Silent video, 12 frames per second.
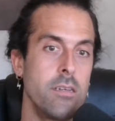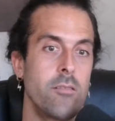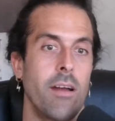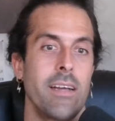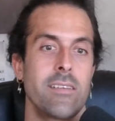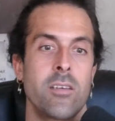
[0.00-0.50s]

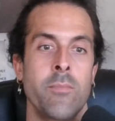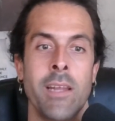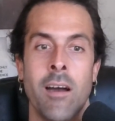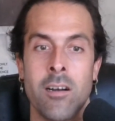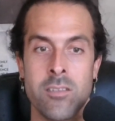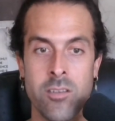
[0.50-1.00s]
right? Somebody
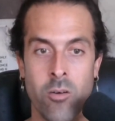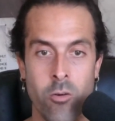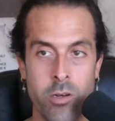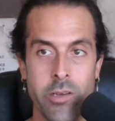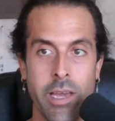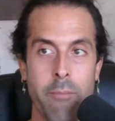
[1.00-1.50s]
honks the
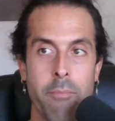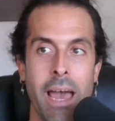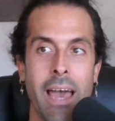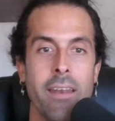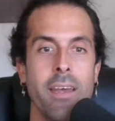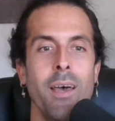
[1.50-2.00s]
horn, you get
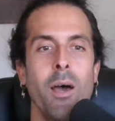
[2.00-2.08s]
mad.